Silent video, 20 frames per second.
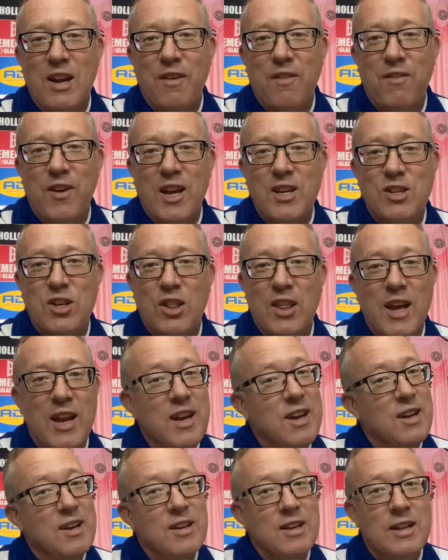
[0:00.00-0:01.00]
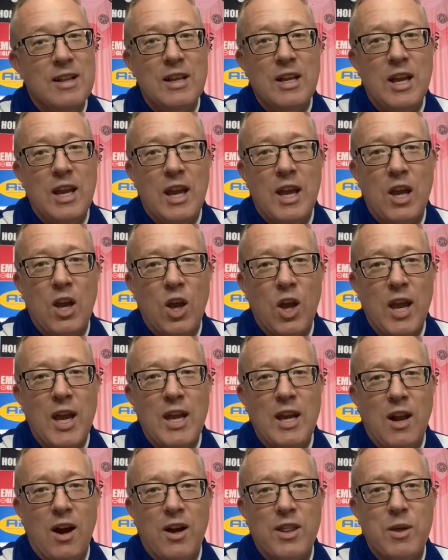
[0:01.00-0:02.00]
Fletcher then.
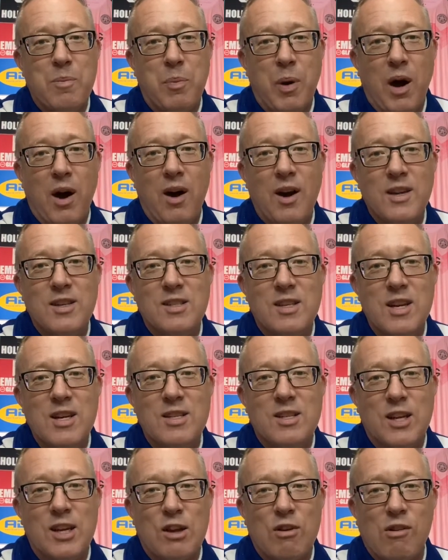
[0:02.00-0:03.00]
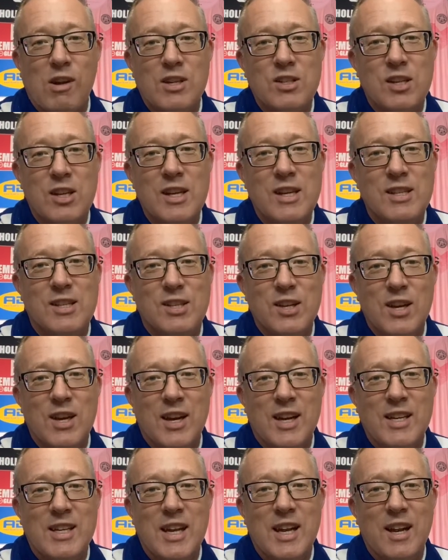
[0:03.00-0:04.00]
He liked the pies, didn't he, Chris? He
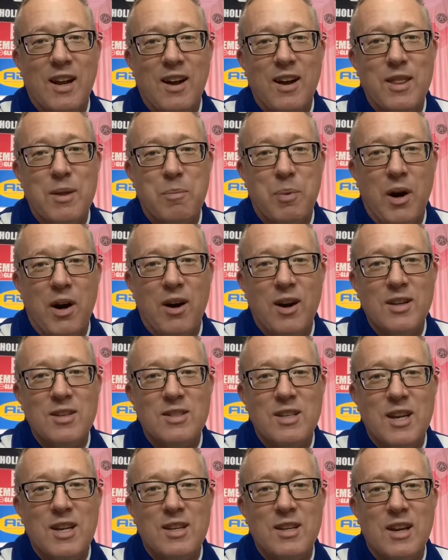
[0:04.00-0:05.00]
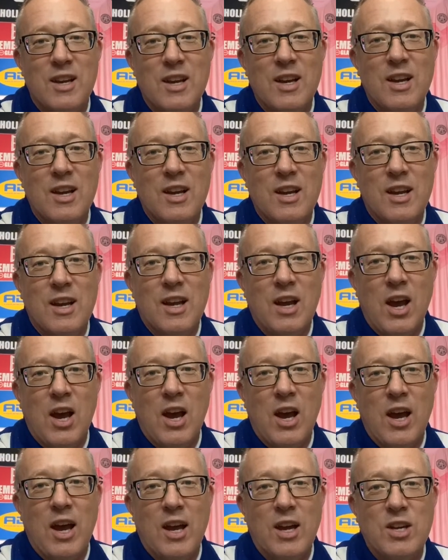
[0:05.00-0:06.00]
certainly did like the pies, did
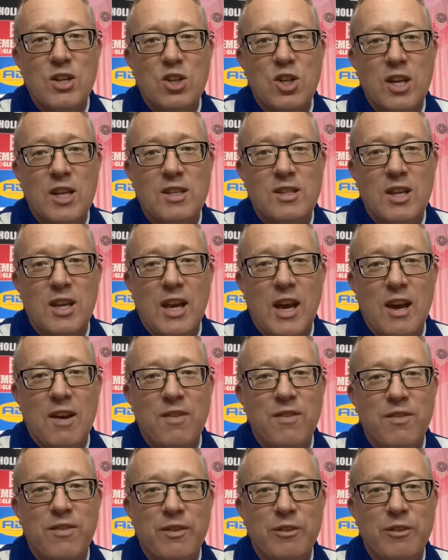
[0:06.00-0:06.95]
GTF.